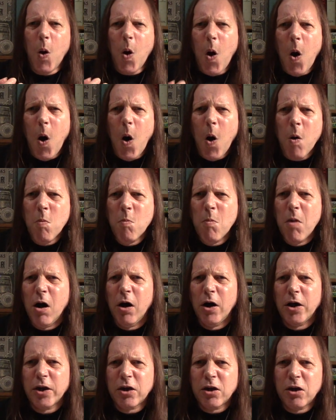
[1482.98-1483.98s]
oh
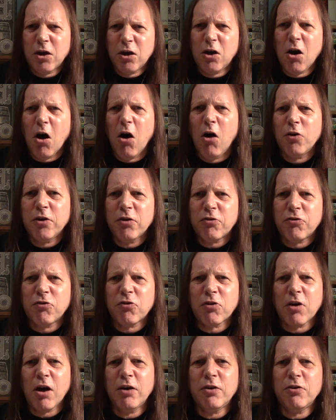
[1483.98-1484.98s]
my God, this
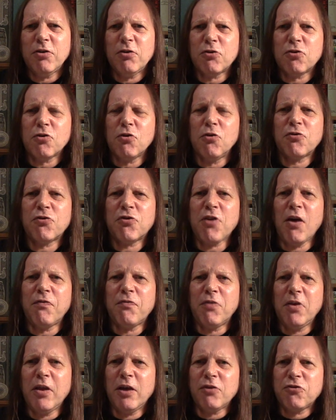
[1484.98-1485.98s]
is kind of the sort of
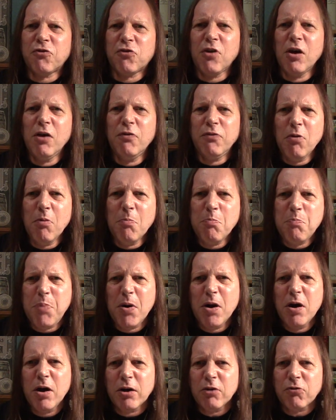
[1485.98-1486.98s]
stuff that they'll serve you in
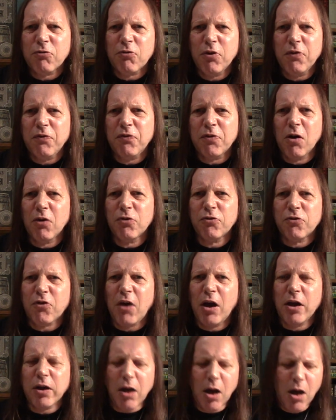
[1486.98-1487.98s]
purgatory, for God's
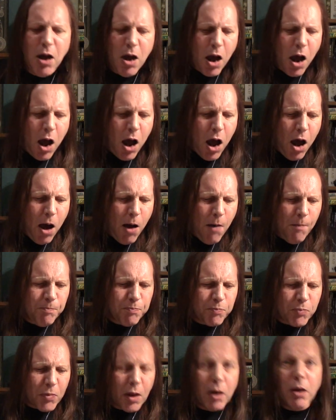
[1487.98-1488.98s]
sake.
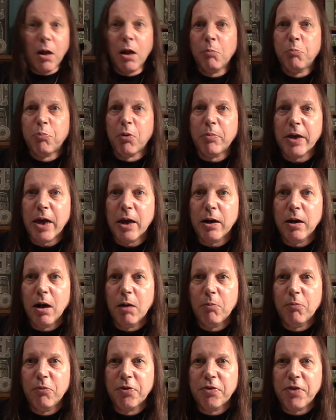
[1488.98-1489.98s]
I'll probably end
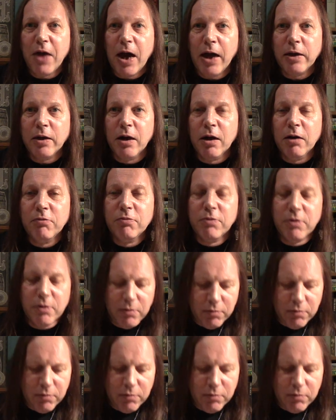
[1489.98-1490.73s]
up with that, you know.